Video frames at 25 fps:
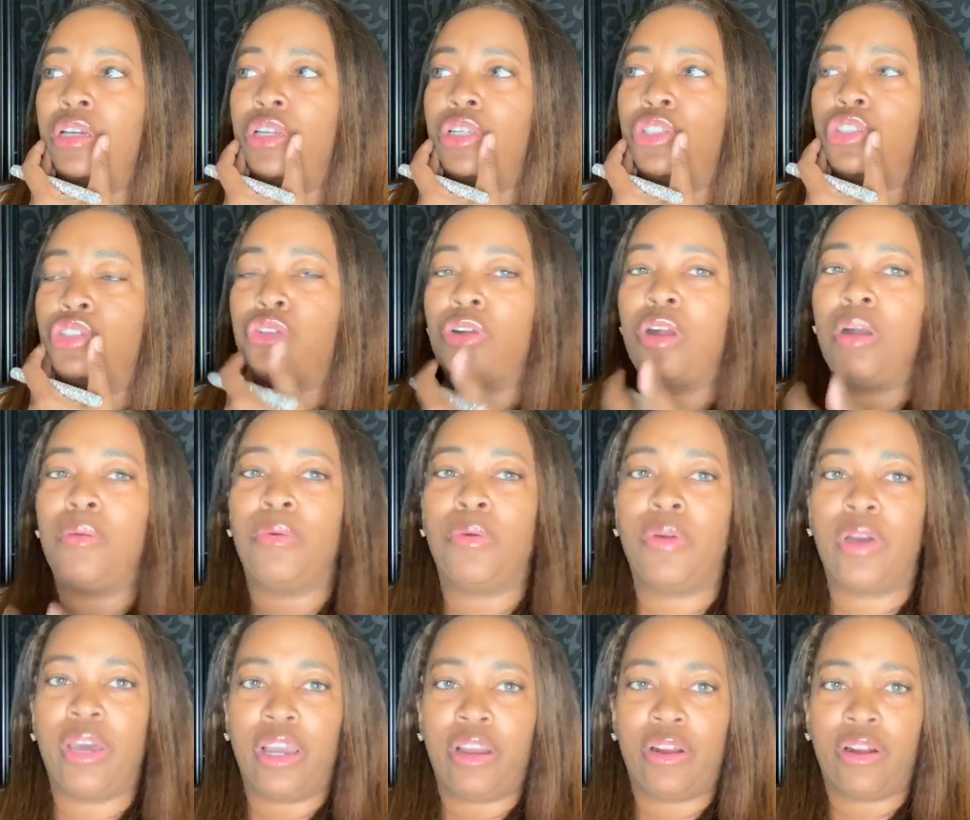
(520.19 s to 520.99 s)

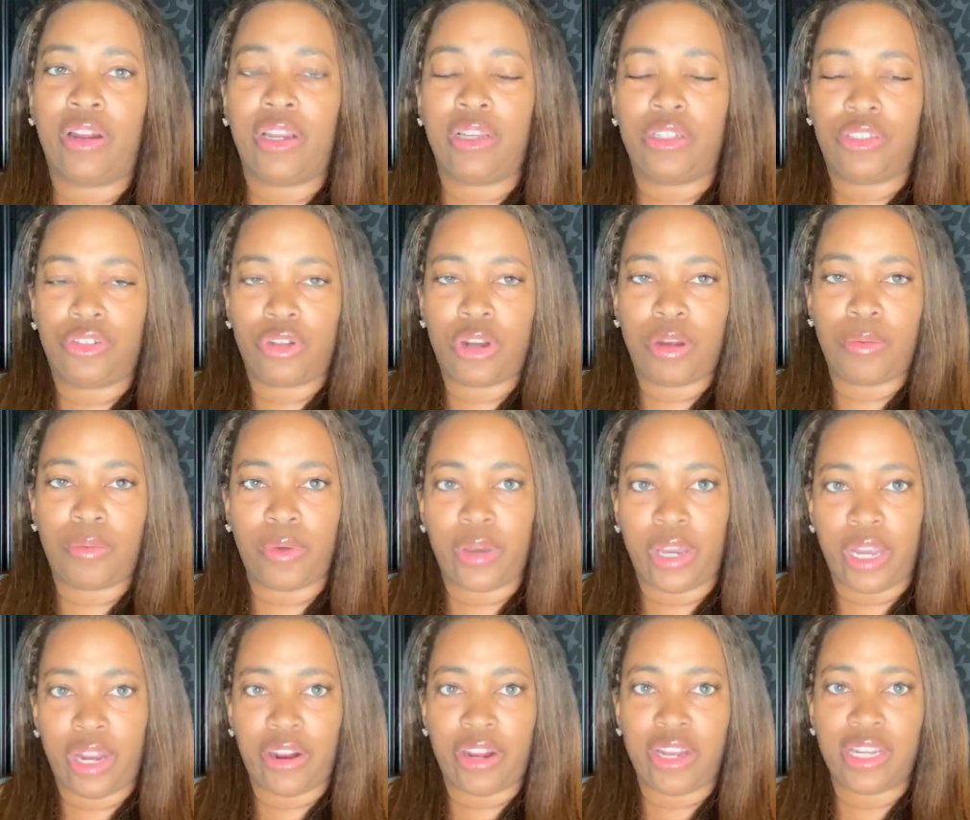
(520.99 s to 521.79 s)
trouble, area, trouble
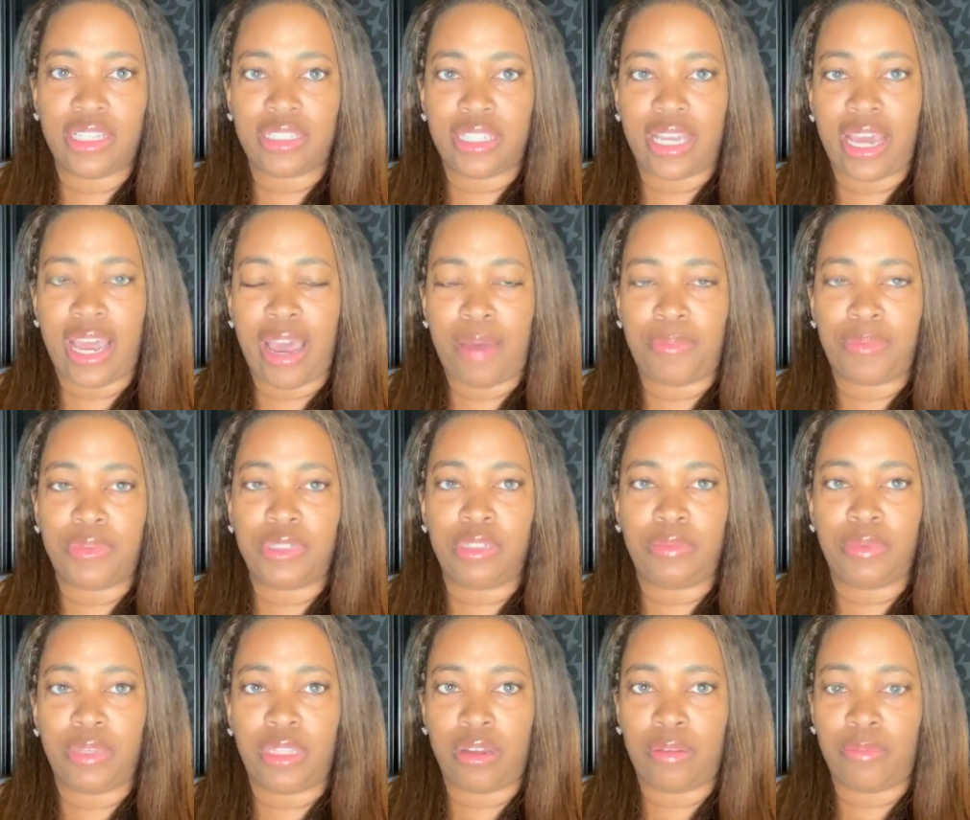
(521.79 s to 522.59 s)
areas that happen
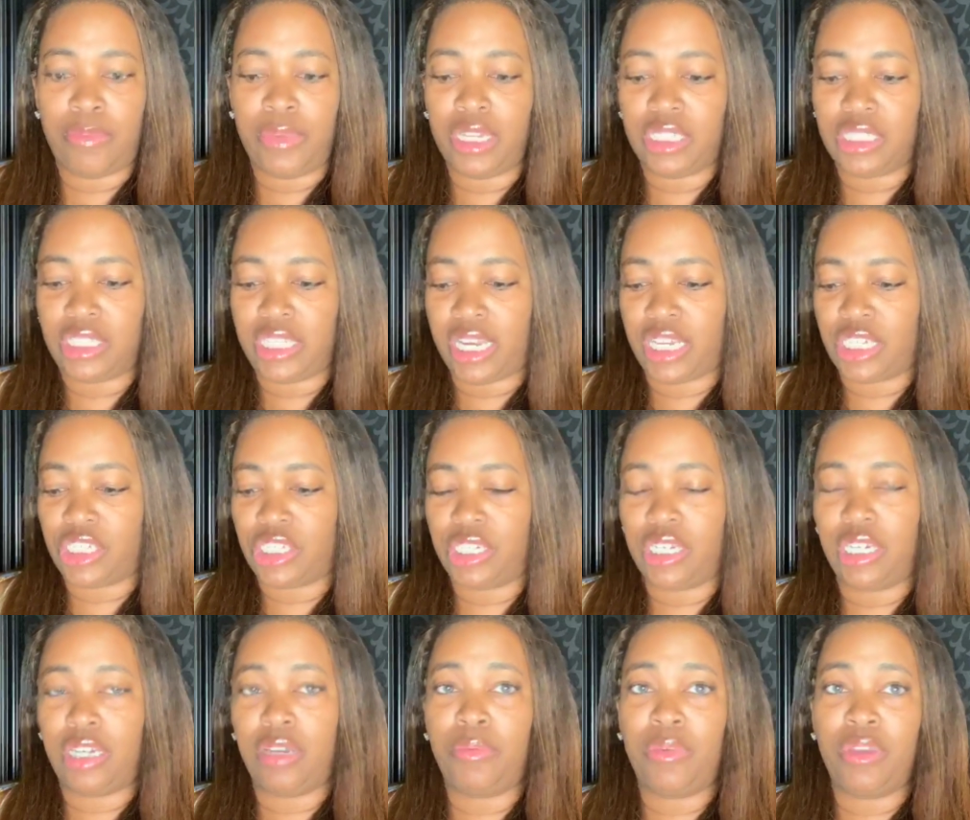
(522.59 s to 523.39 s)
to be their midsection,
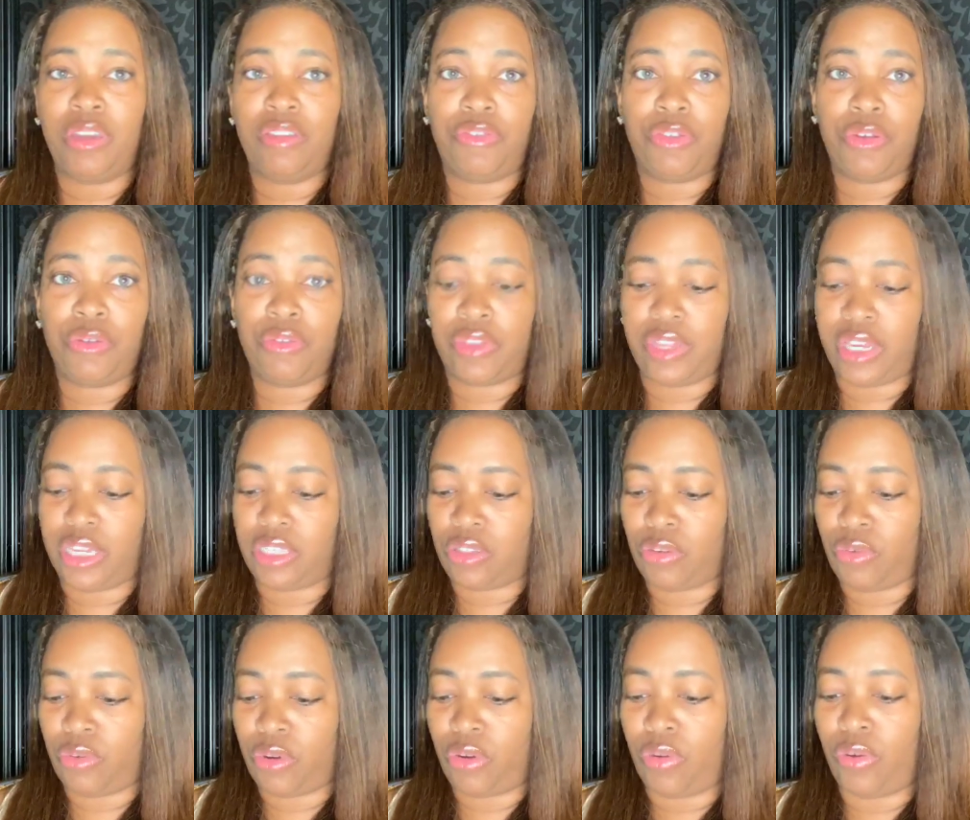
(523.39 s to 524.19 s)
it could be a few things
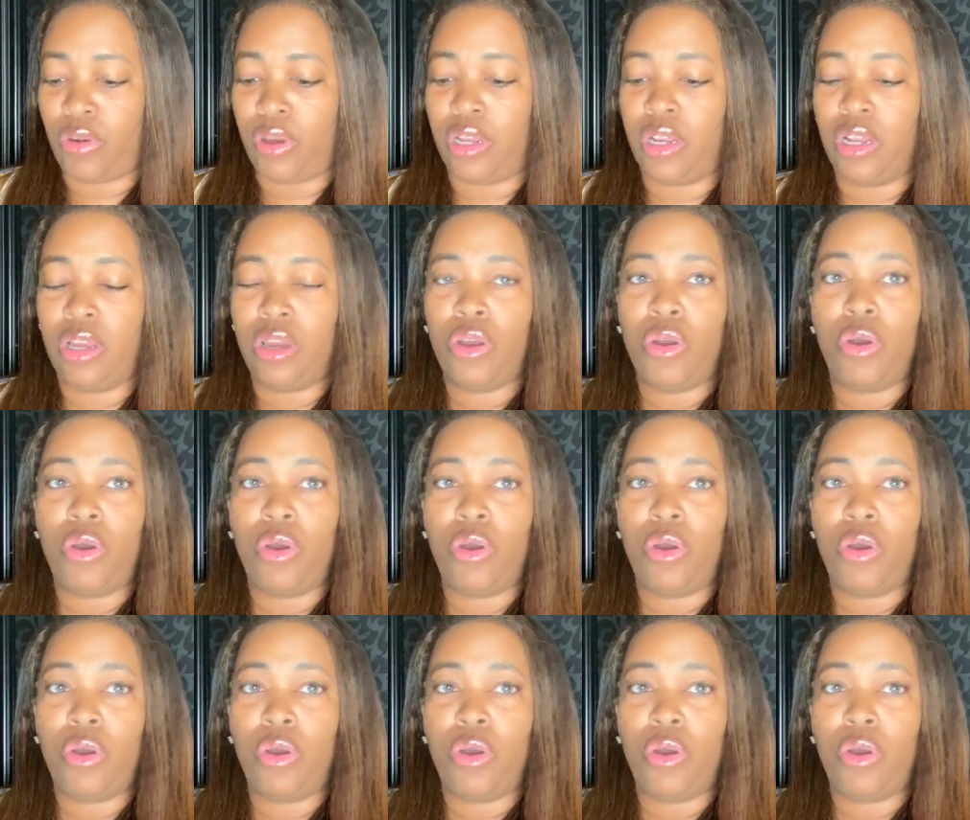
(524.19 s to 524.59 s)
going on.